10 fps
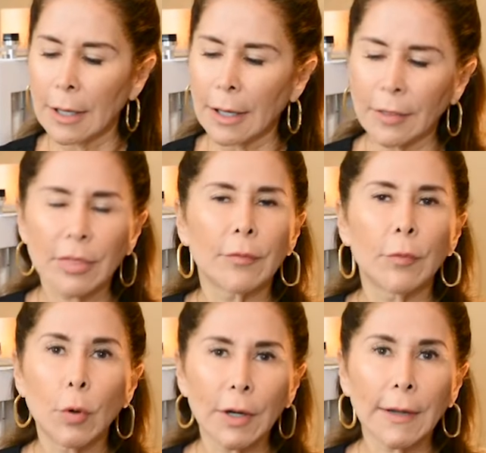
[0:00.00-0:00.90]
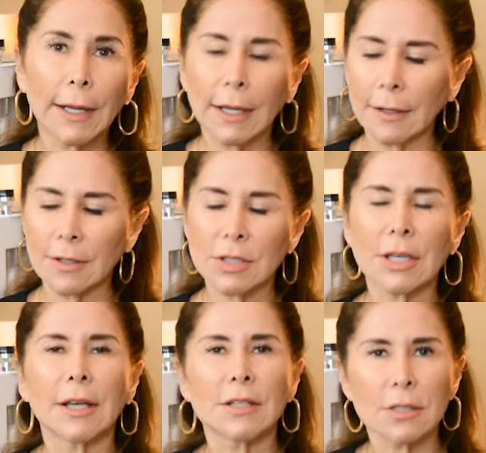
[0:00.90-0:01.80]
At the 4th day,
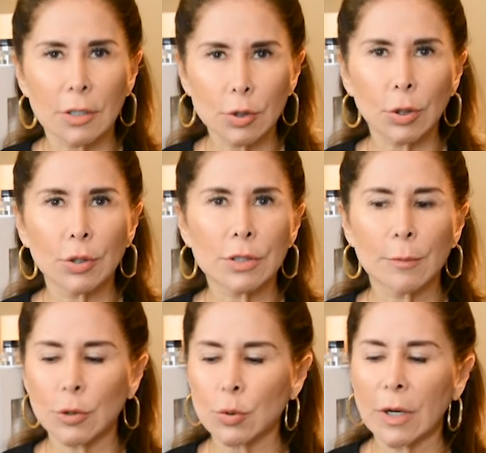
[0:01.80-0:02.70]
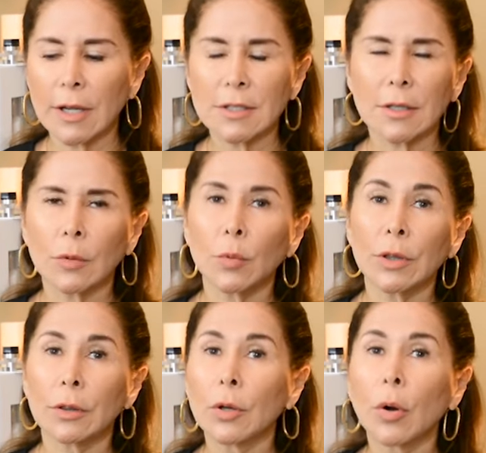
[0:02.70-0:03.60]
she can start to use a moisturizer
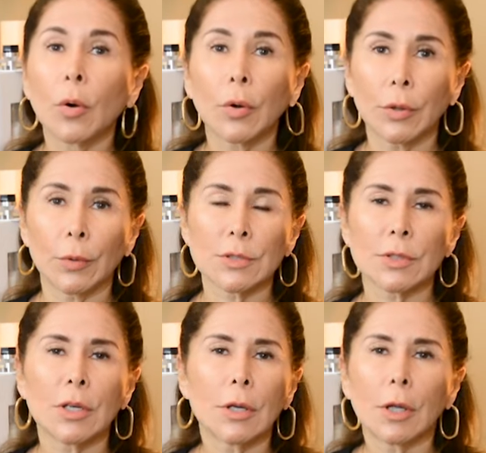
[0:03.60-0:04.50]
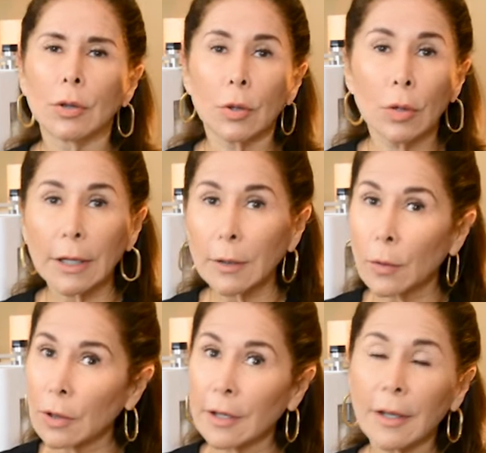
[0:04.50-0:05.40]
with no oils, no
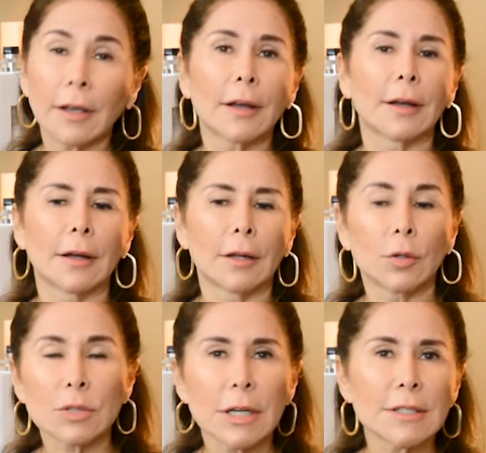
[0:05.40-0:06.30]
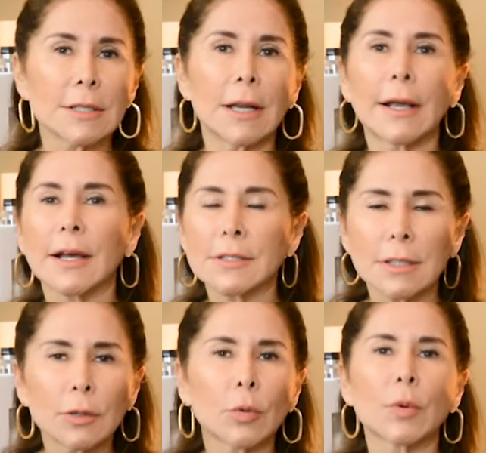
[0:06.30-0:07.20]
glycolic, no salicylic
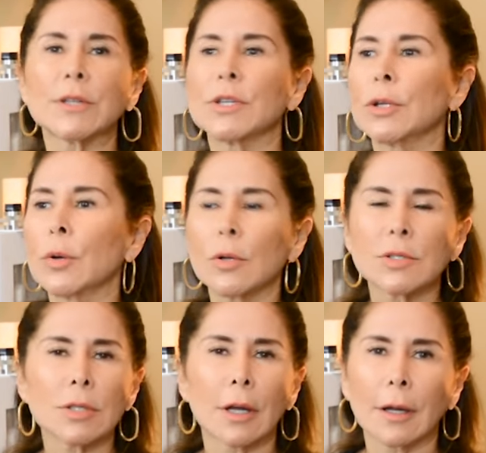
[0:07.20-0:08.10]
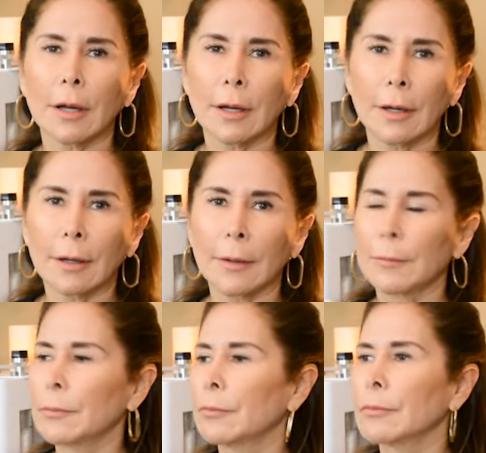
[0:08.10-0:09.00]
acid, no retinols,
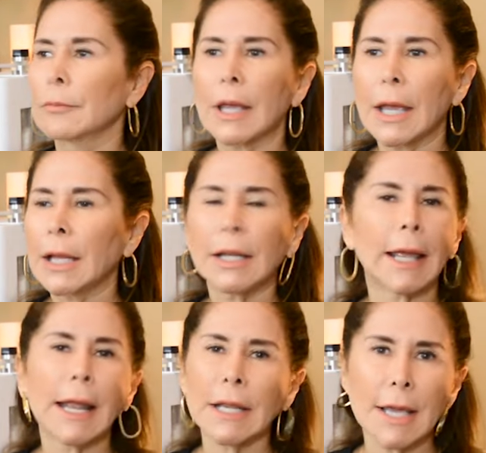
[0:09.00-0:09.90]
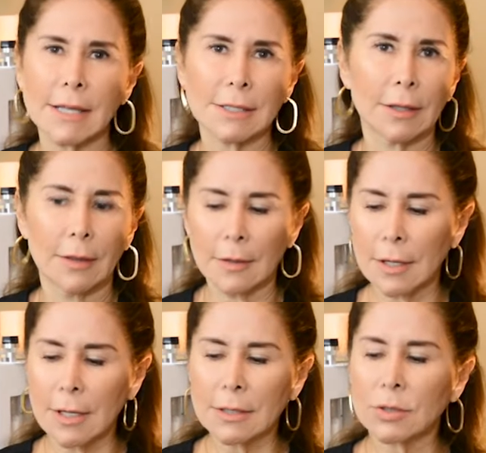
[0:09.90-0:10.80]
any acid.
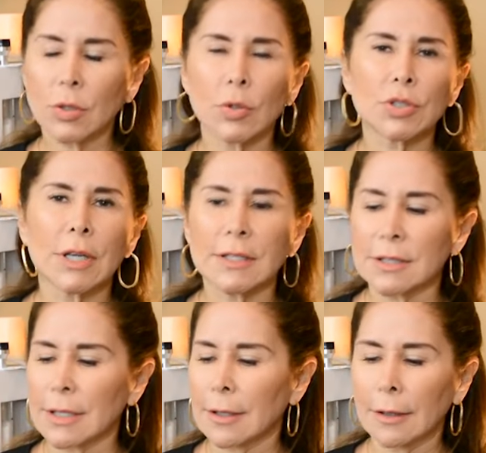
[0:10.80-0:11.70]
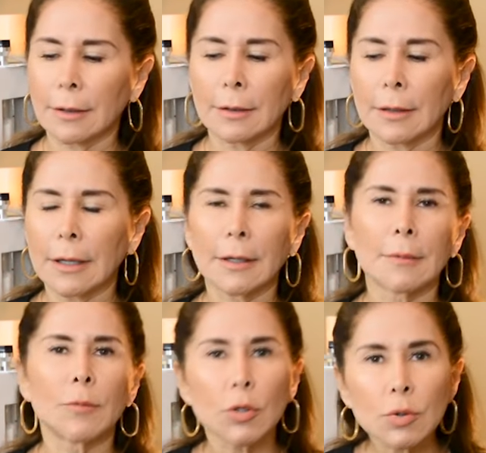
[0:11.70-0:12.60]
So just a
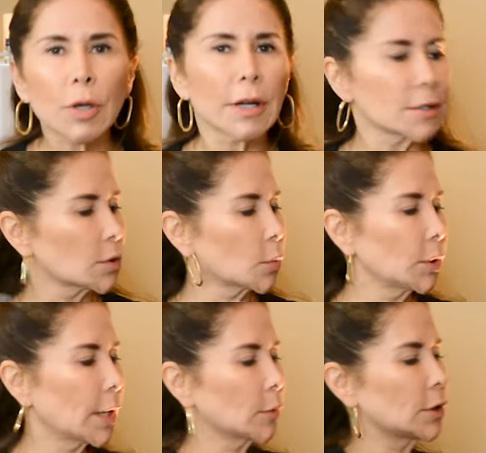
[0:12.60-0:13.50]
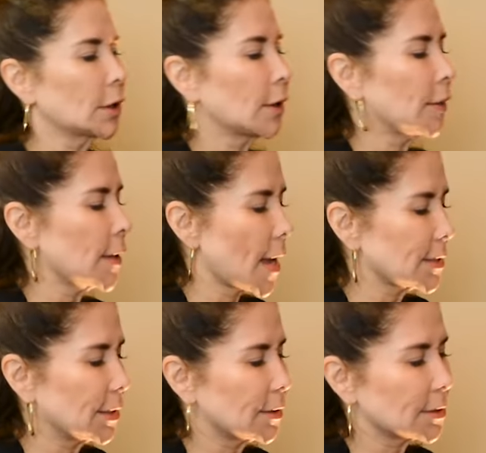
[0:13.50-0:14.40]
moisturizer without the
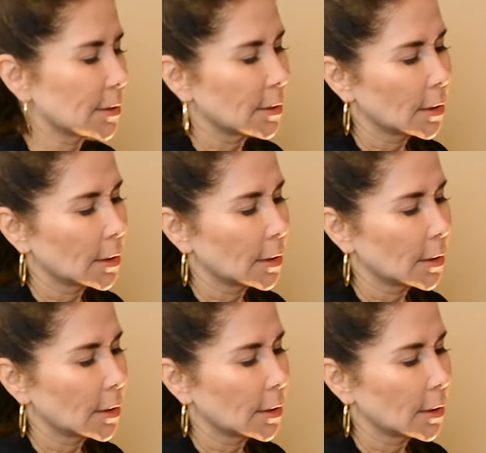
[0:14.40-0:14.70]
acids.